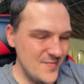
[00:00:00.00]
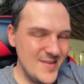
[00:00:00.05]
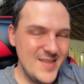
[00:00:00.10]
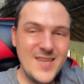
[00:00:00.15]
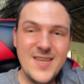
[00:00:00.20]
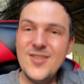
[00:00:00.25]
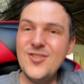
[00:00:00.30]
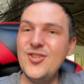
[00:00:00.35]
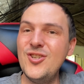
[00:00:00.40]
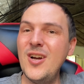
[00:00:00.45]

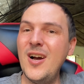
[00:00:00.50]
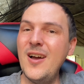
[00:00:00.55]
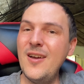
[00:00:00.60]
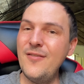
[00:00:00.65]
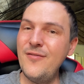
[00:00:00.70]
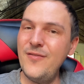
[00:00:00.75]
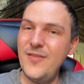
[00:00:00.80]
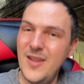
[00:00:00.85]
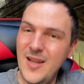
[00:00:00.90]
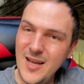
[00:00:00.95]
DJI
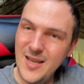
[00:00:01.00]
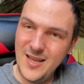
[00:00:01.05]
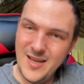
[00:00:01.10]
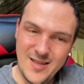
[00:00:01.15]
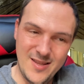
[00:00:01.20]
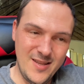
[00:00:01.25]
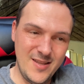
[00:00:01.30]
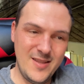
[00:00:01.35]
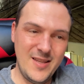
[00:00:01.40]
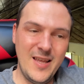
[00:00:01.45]
Fly
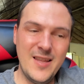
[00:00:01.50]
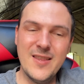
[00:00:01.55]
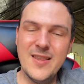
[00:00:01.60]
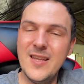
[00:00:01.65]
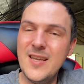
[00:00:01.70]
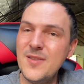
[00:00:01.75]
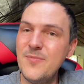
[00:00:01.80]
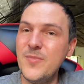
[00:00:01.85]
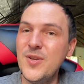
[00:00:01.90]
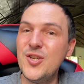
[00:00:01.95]
on it, and
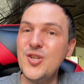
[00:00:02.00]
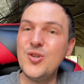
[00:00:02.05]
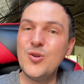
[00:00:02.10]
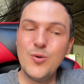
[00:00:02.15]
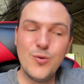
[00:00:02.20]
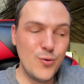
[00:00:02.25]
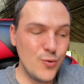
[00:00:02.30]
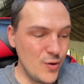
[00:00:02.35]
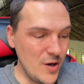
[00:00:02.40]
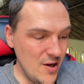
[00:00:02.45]
let me show
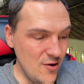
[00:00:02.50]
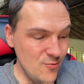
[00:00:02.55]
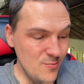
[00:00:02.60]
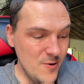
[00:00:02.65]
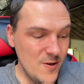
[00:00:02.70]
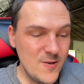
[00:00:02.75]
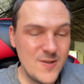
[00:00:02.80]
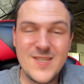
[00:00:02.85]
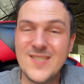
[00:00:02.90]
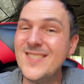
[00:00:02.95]
you how
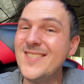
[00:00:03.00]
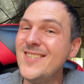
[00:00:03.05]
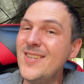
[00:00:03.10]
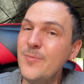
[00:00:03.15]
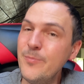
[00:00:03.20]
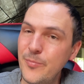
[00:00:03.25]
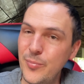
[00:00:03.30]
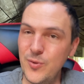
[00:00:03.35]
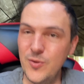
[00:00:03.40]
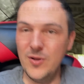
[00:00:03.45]

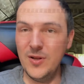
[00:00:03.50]
simple